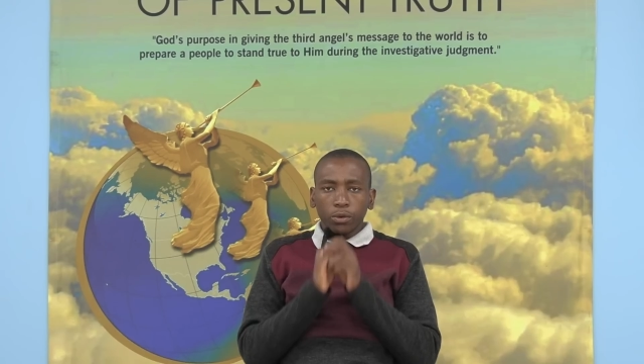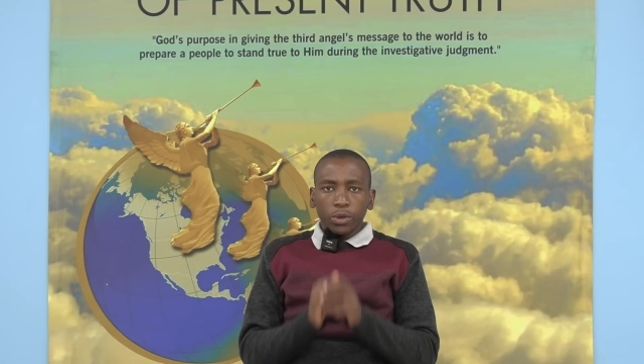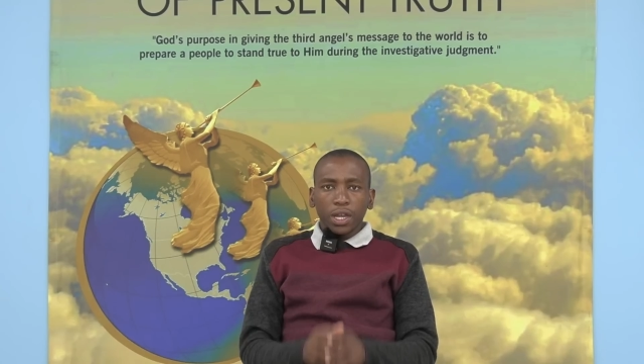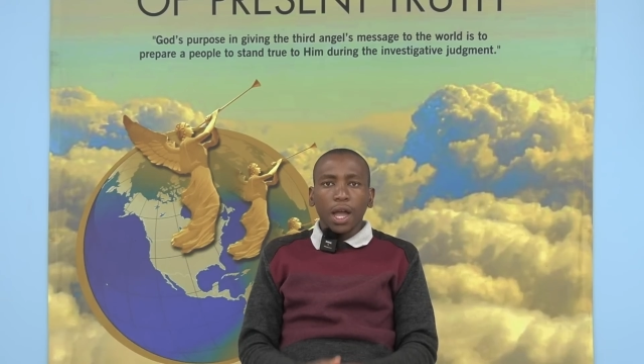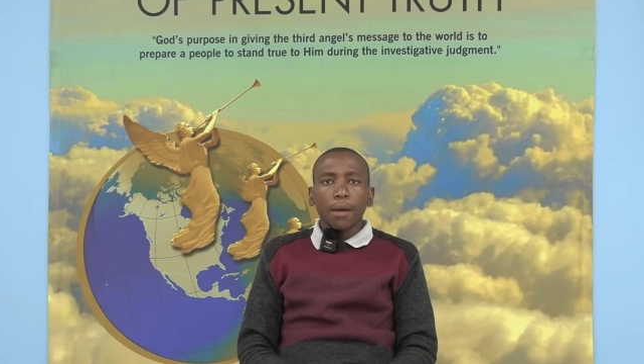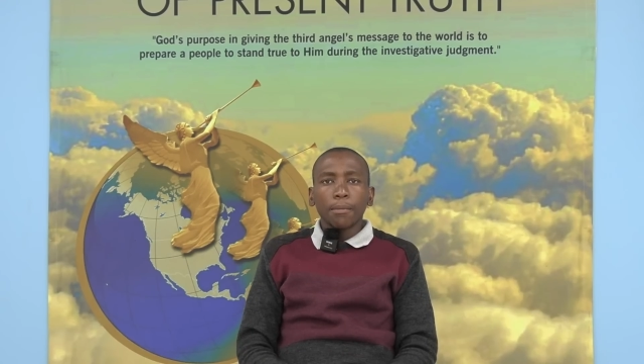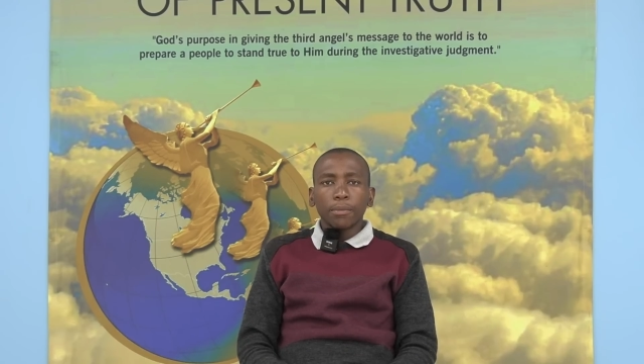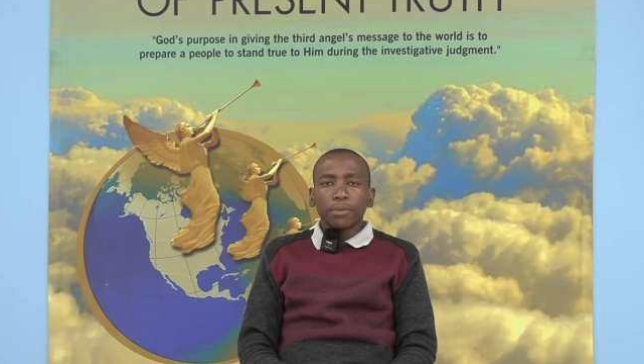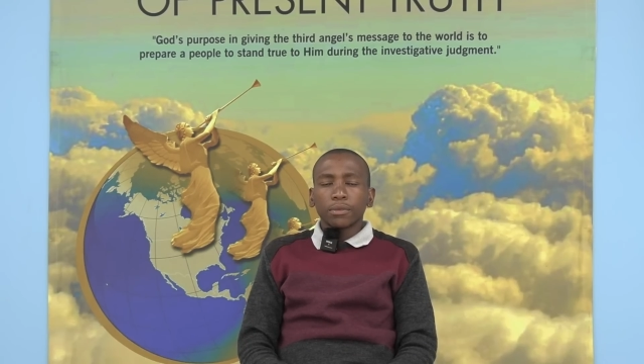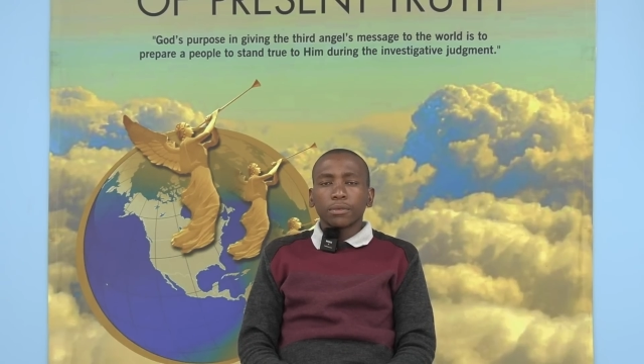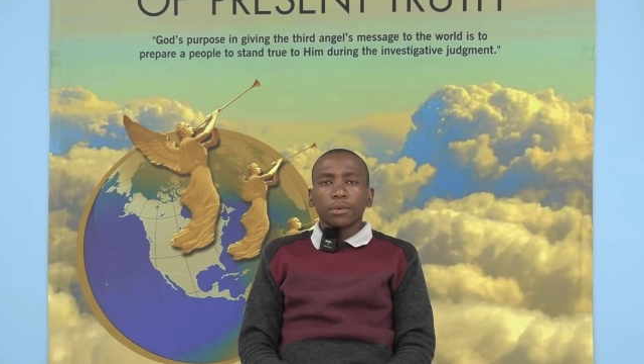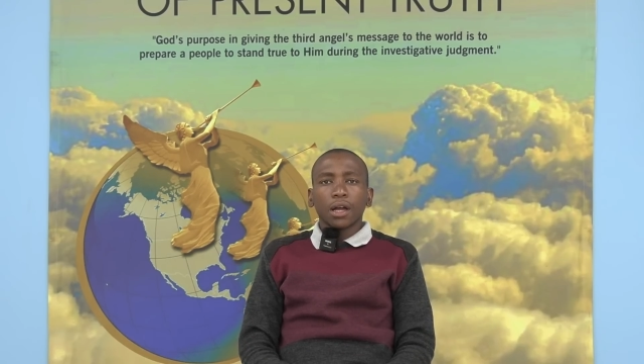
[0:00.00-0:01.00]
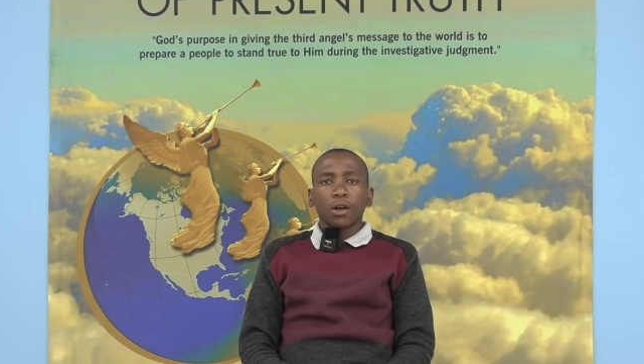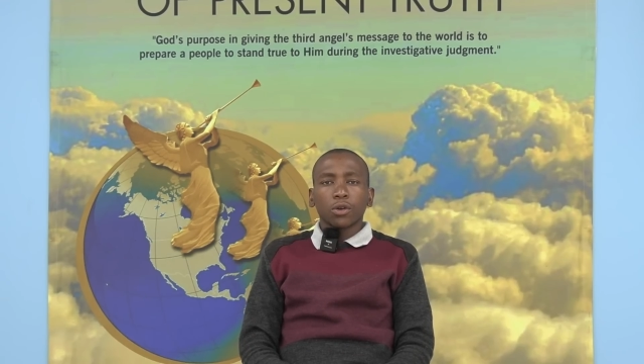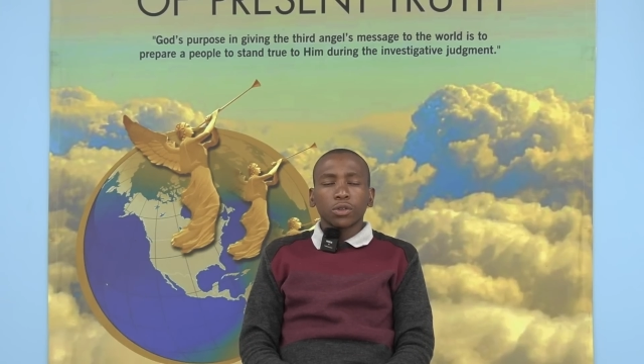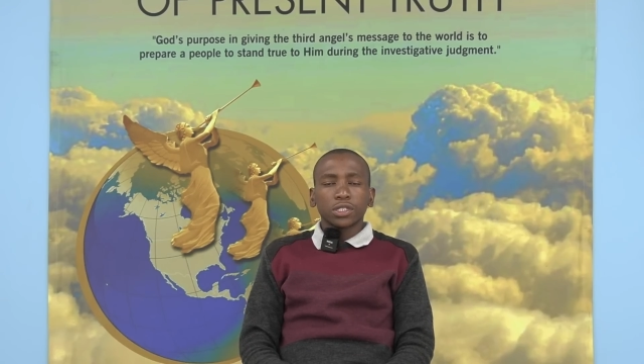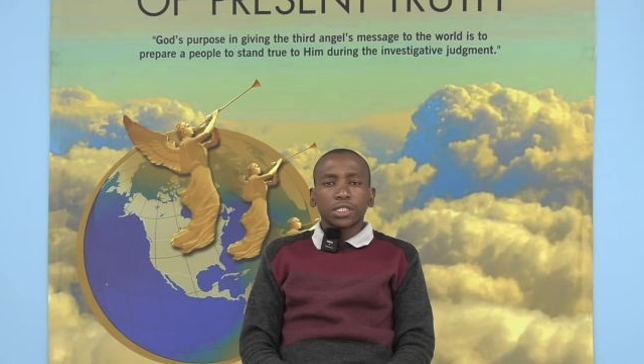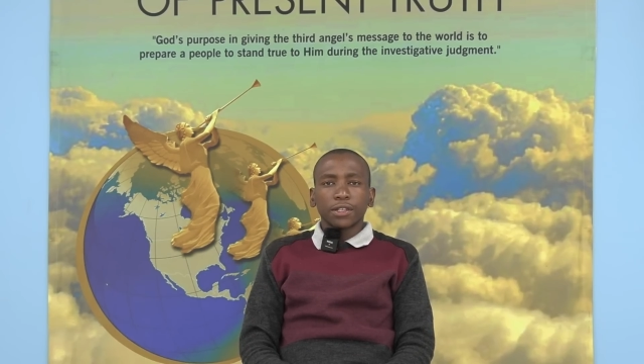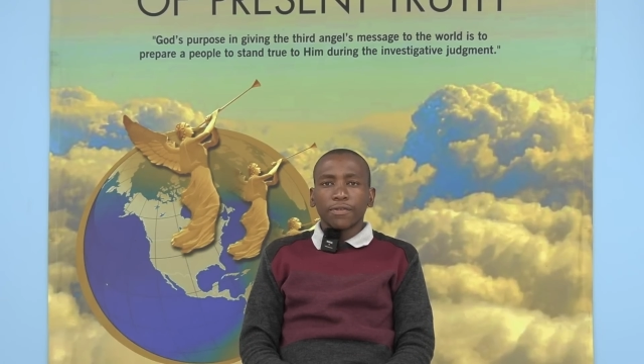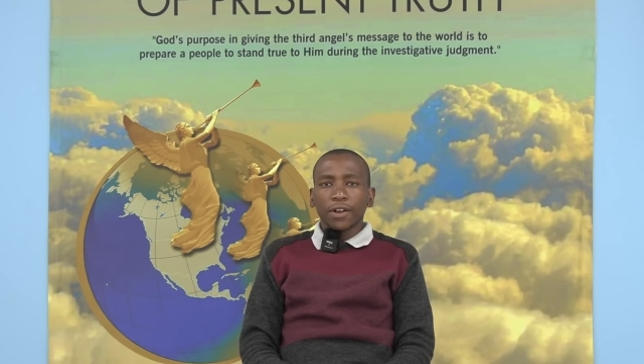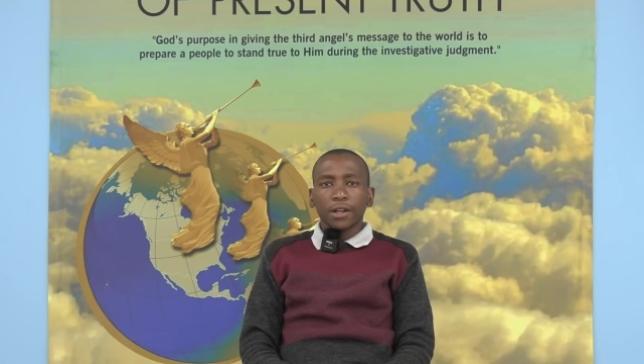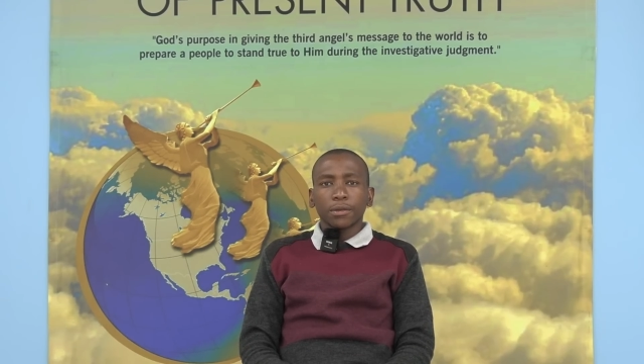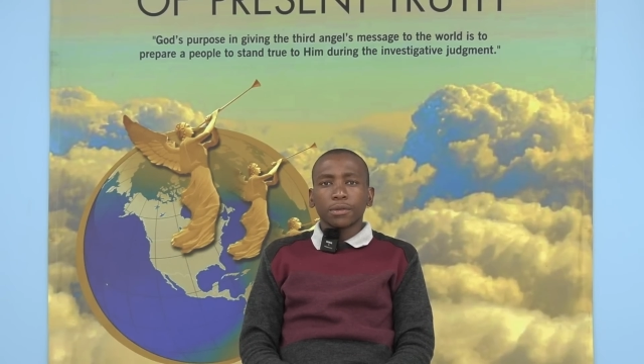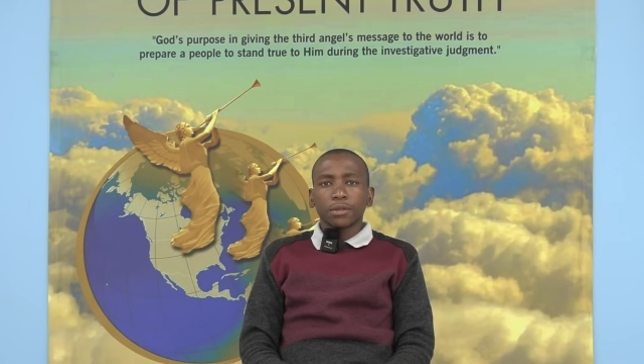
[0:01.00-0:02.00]
we come across
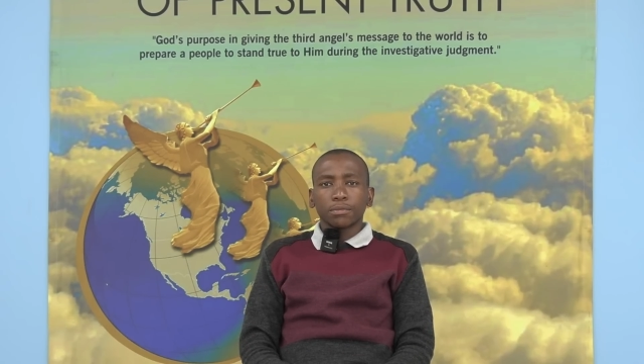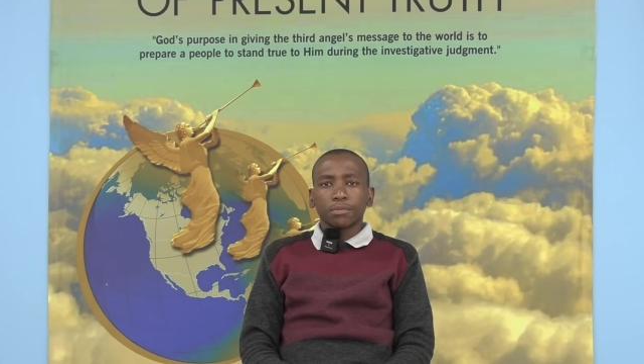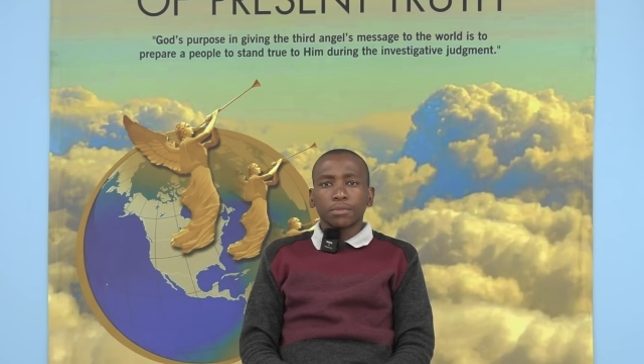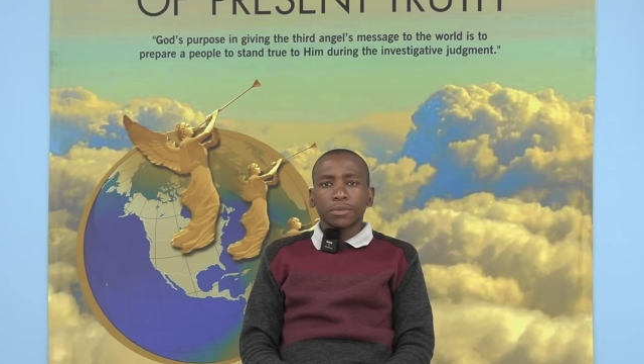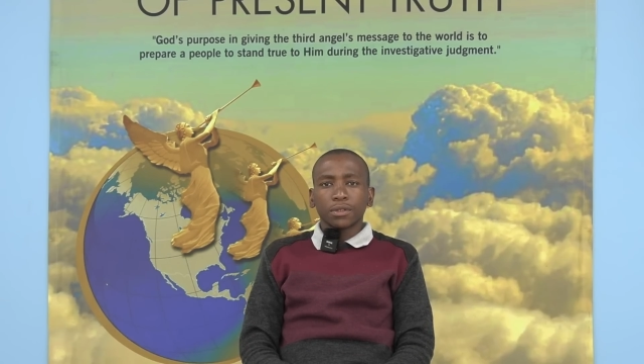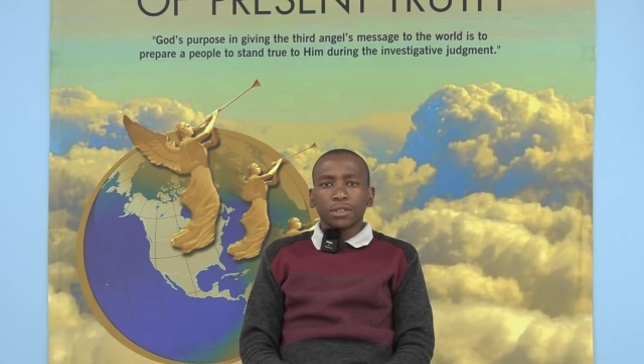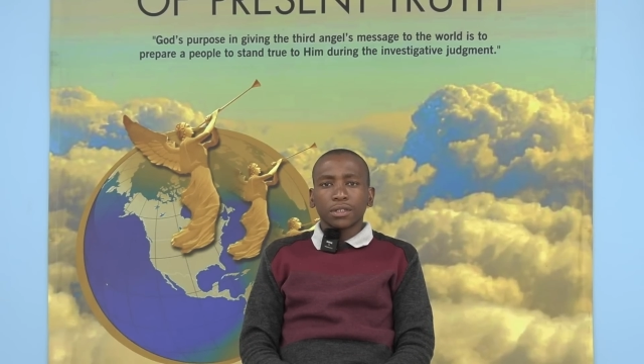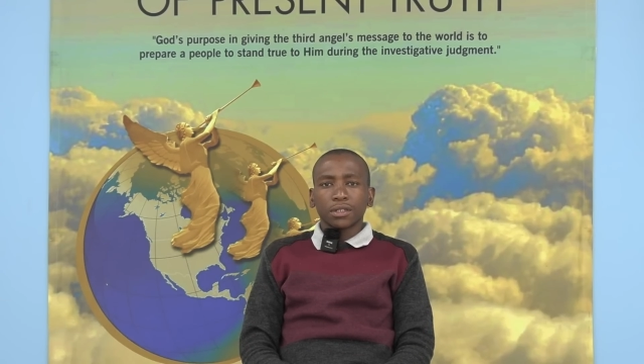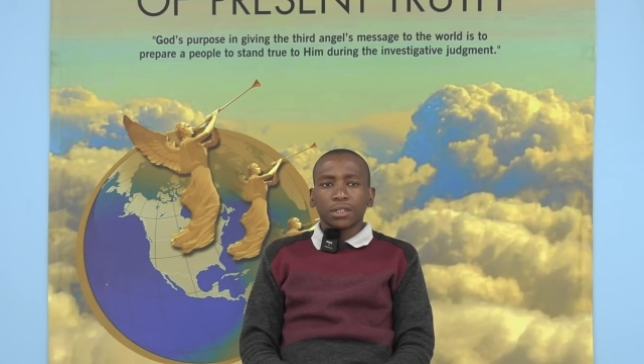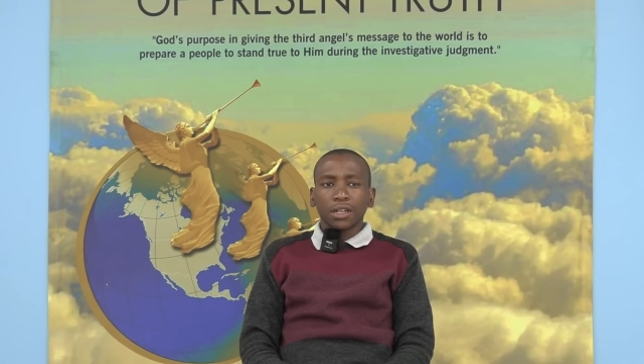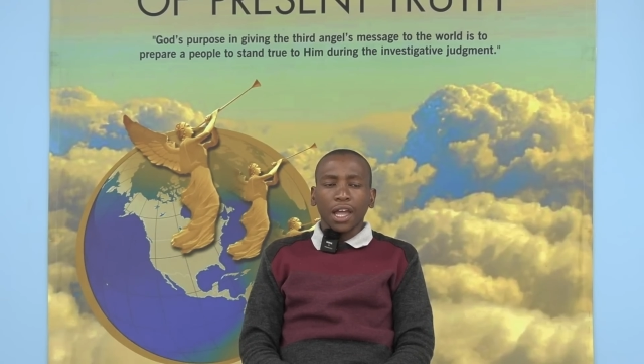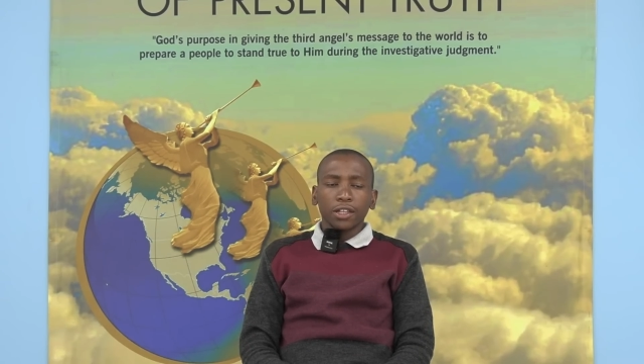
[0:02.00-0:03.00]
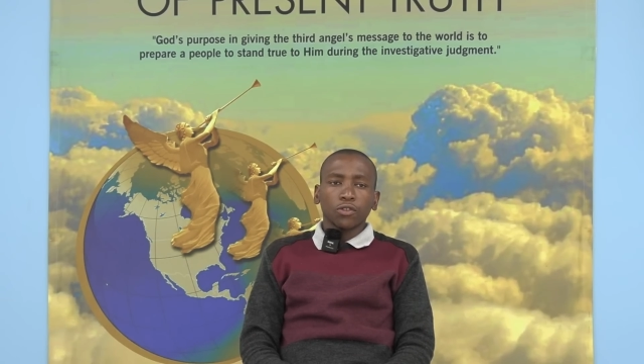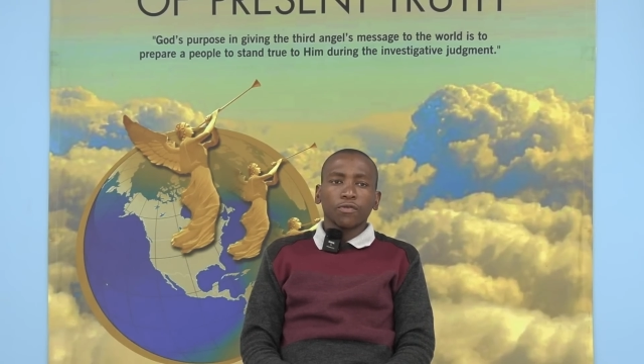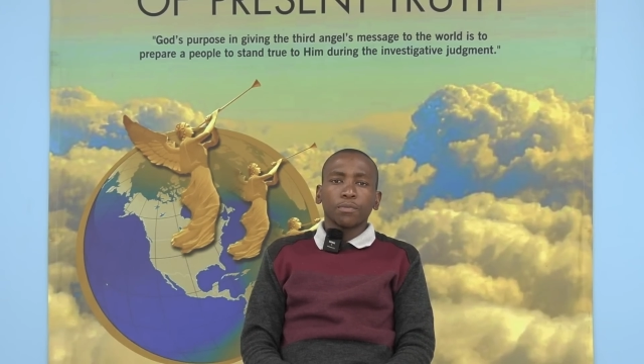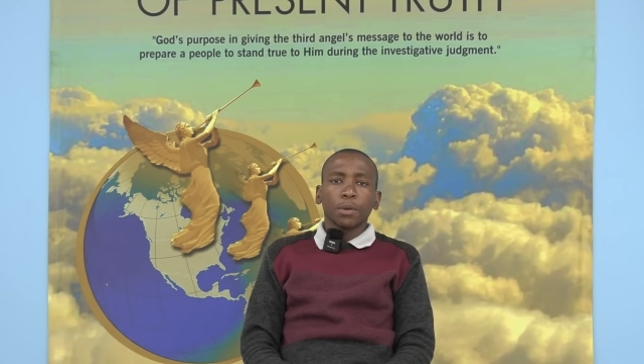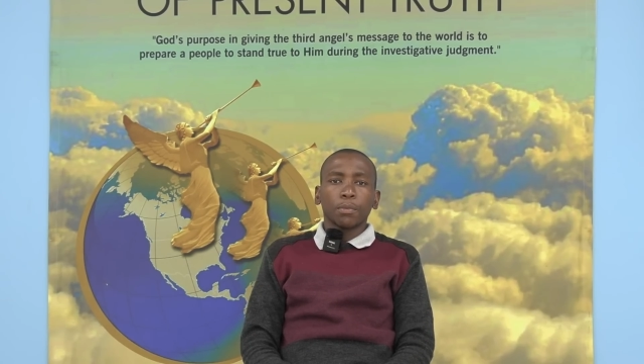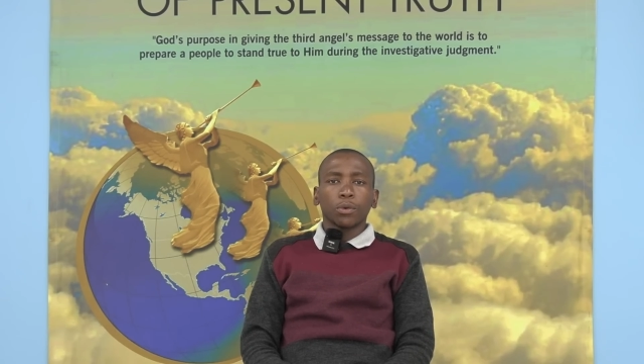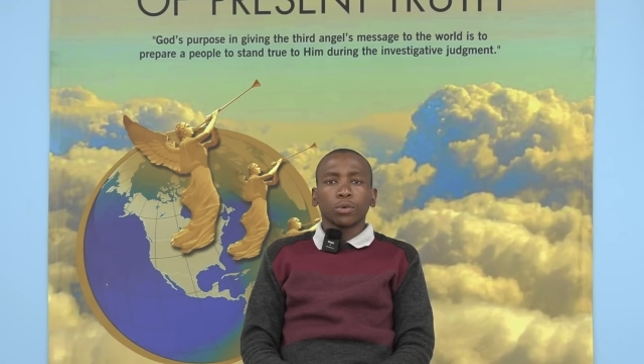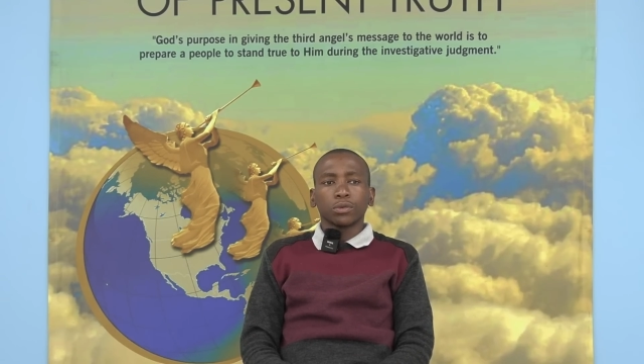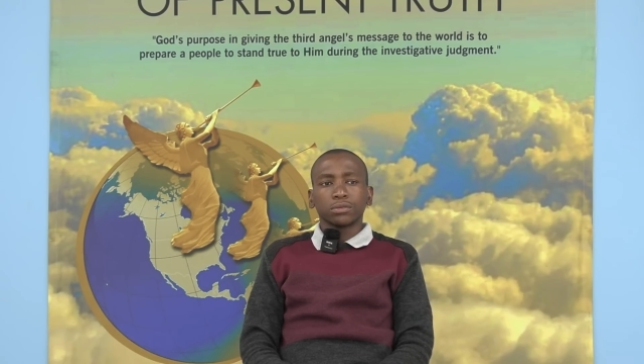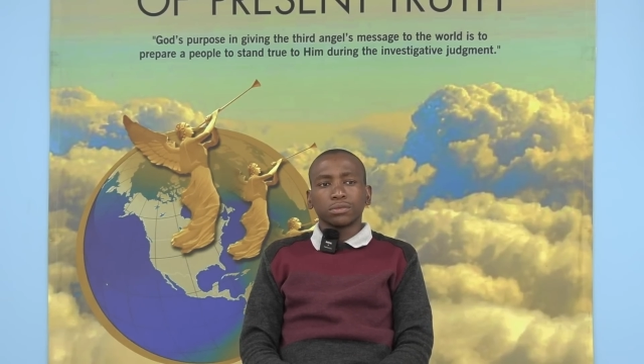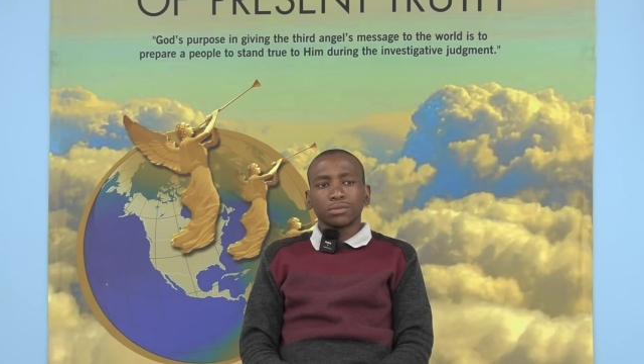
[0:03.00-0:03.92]
different kinds of people.